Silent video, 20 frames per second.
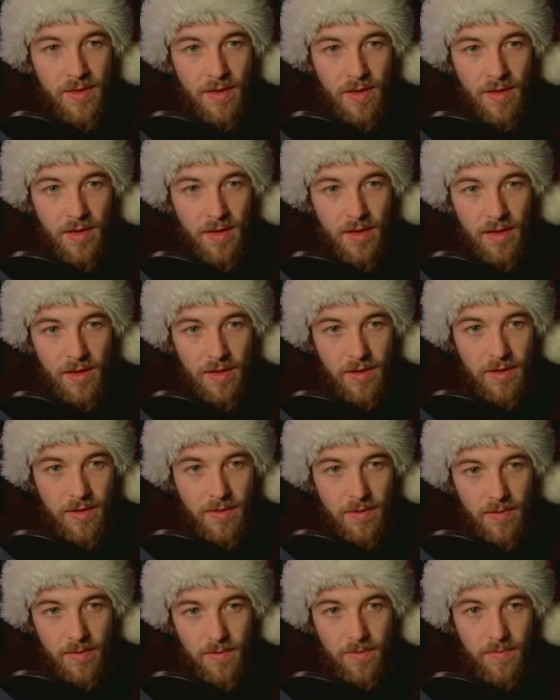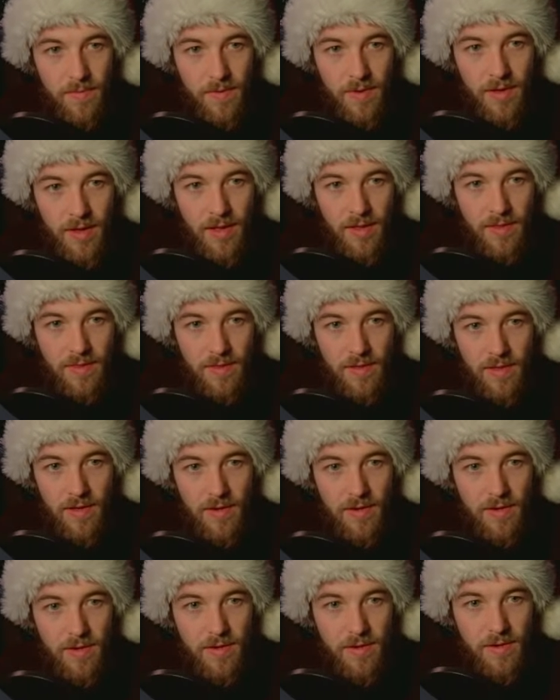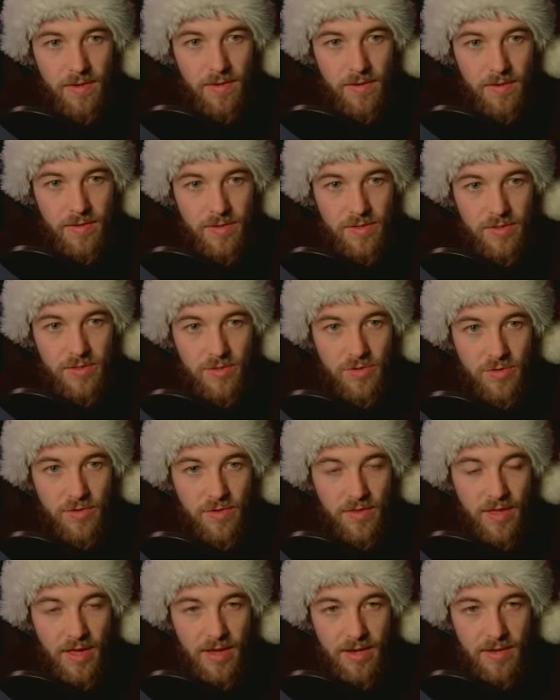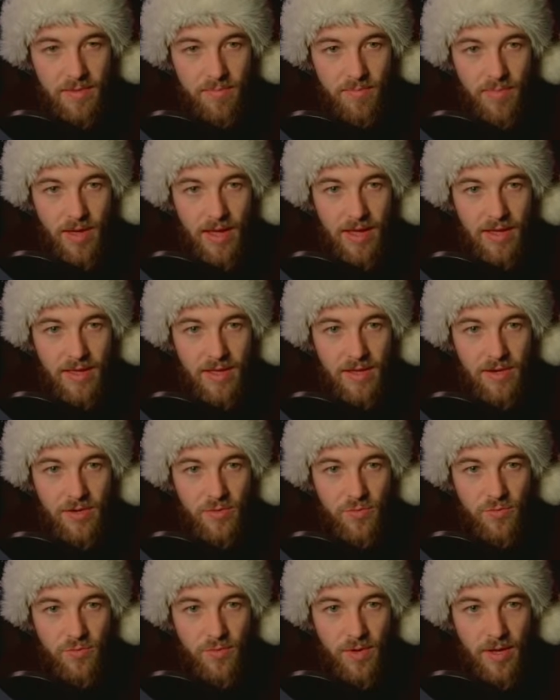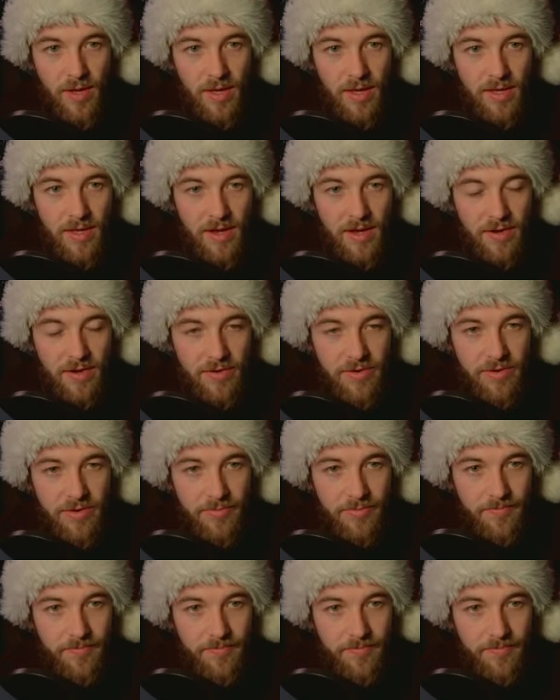and then turn that back into a character.